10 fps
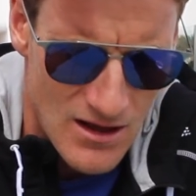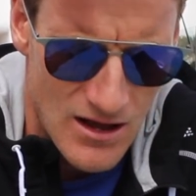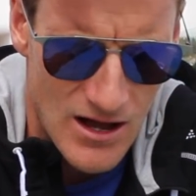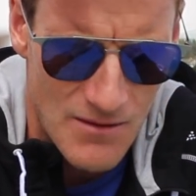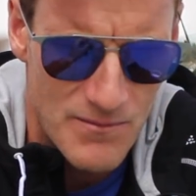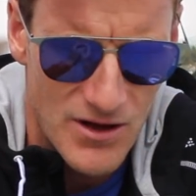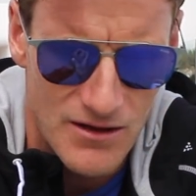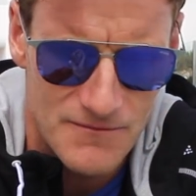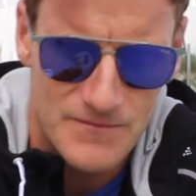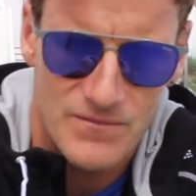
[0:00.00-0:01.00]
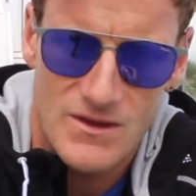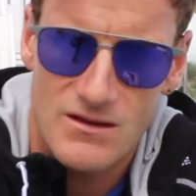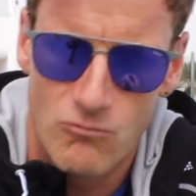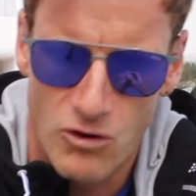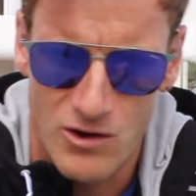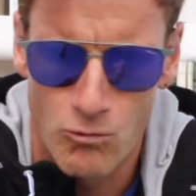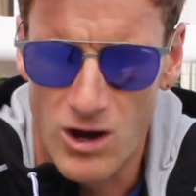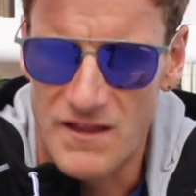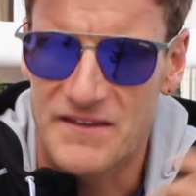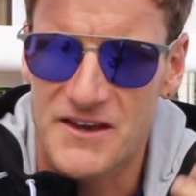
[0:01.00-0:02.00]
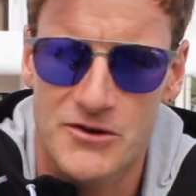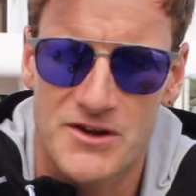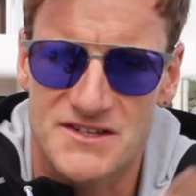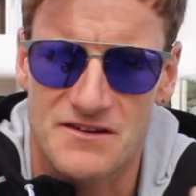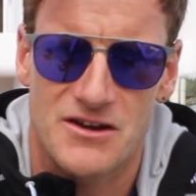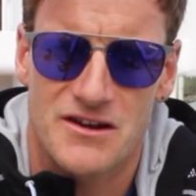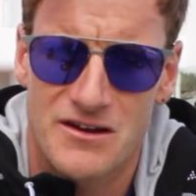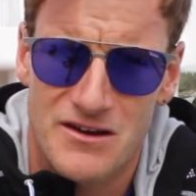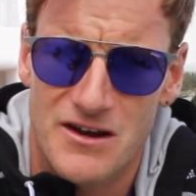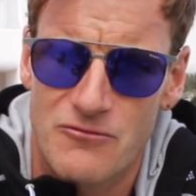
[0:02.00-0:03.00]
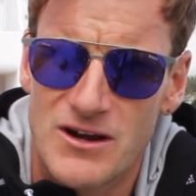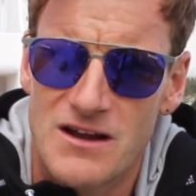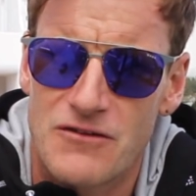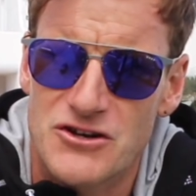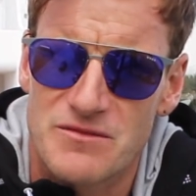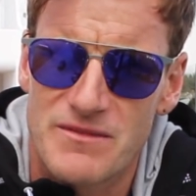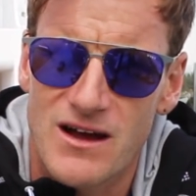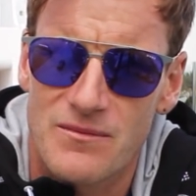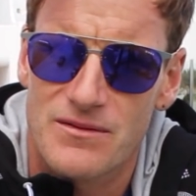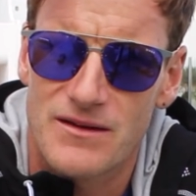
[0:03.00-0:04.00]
but what that did do is it kind of really freshened me up,